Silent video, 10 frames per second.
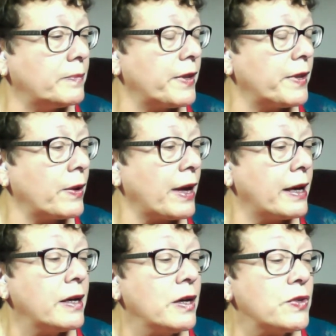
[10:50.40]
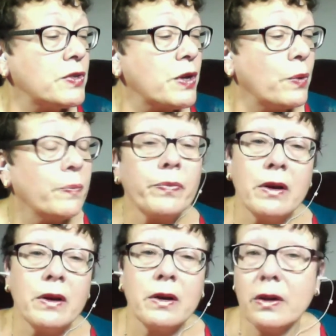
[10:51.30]
Okay, so
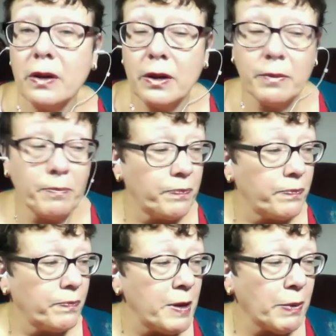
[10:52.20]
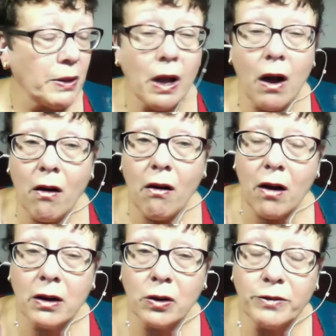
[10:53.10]

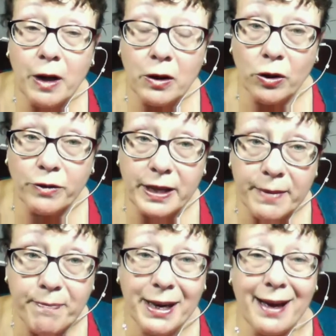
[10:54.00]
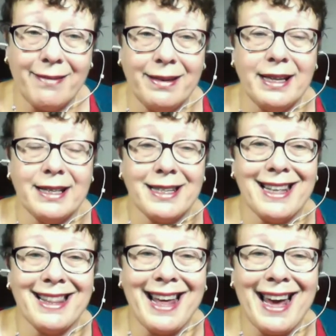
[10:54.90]
a lot of Olympic athletes,
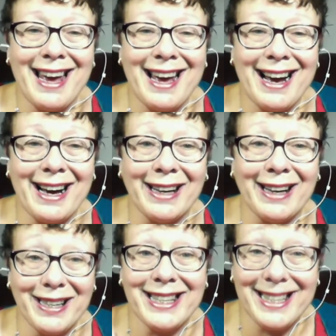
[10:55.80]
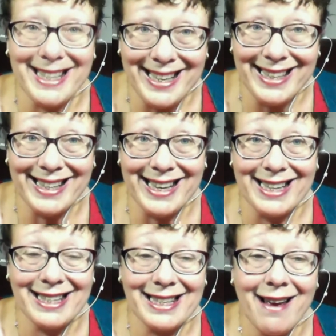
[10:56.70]
they understand
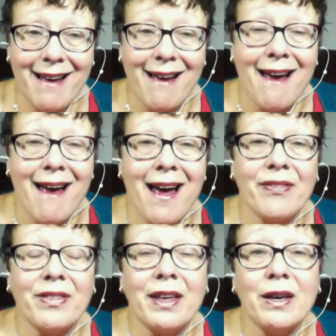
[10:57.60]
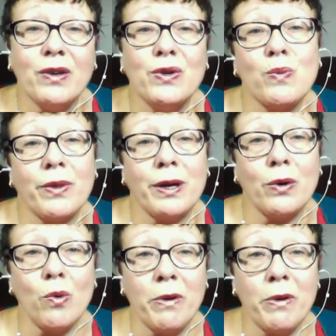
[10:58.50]
this, and they use what they
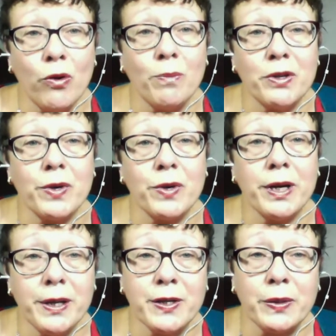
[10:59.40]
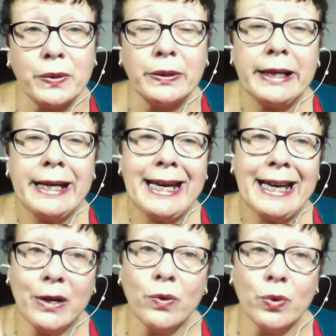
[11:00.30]
call performance rehearsal
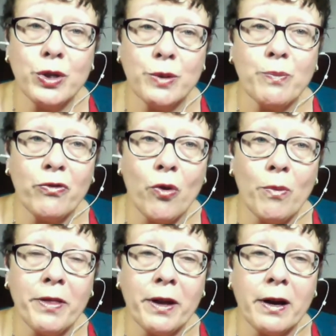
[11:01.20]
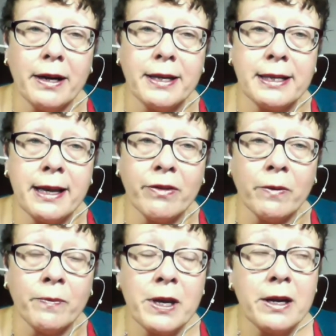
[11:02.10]
in order to perform at the highest
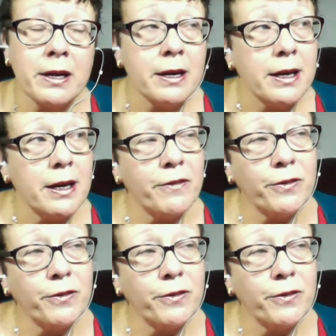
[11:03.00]
level. If